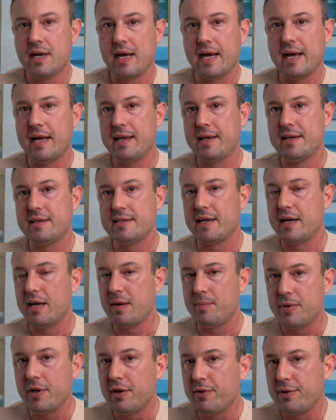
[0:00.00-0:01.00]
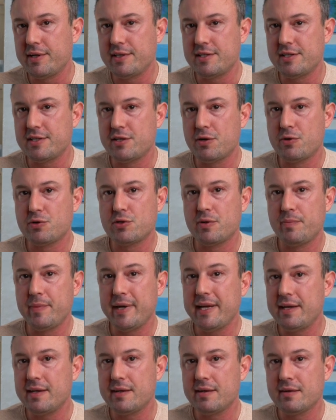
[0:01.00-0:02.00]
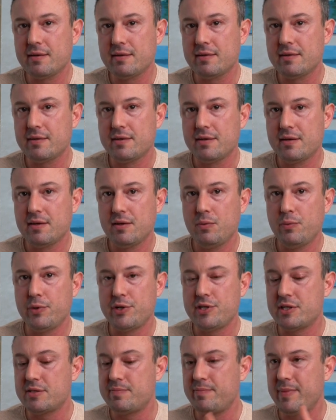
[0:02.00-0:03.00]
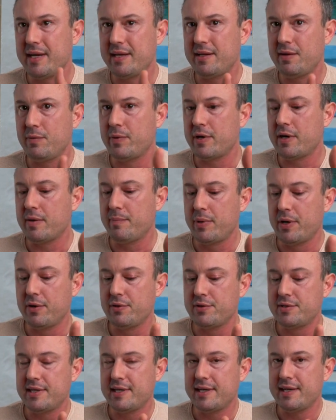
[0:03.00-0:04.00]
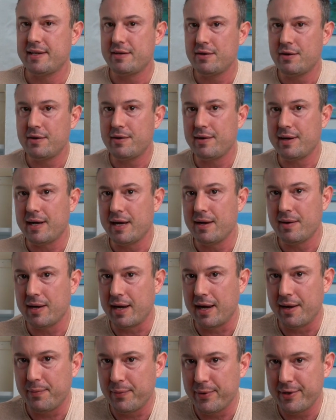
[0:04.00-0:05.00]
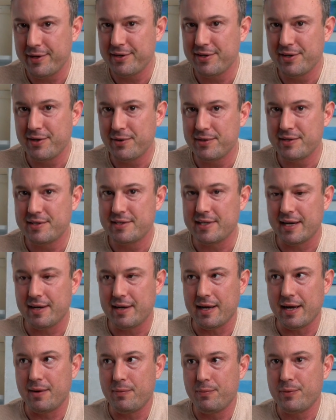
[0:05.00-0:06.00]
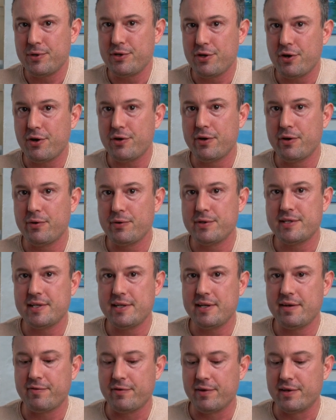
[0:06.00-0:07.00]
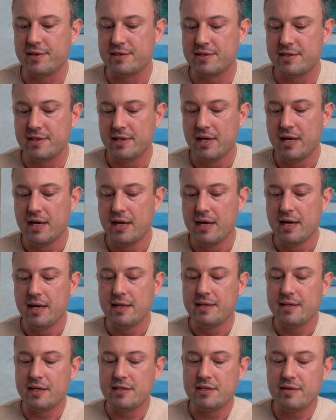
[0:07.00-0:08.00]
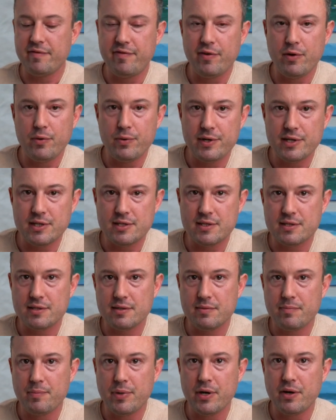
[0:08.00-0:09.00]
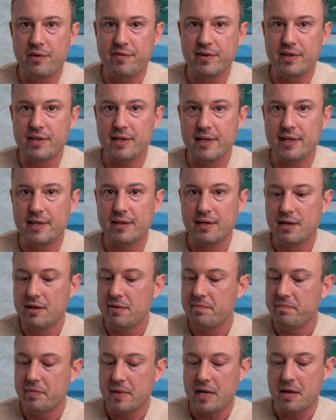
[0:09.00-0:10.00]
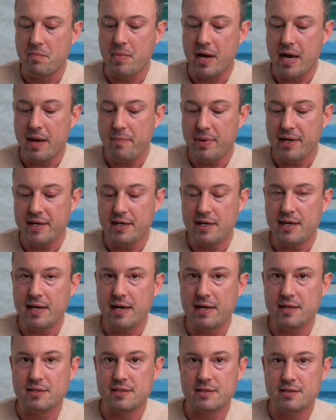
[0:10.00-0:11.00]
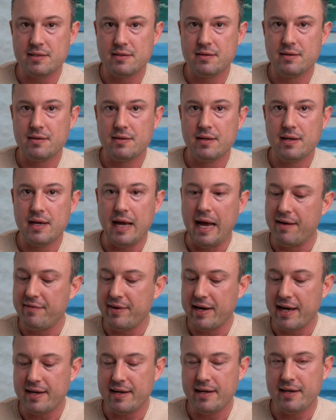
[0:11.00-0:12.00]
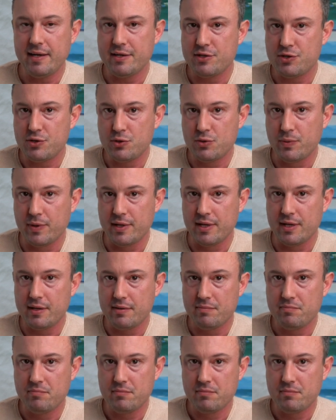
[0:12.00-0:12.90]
and I upload it to social media, which is mainly where I'm posting it? No, I wouldn't notice. I would not notice the difference. Does it focus perfectly? In my opinion, yes. I haven't had any issues with it.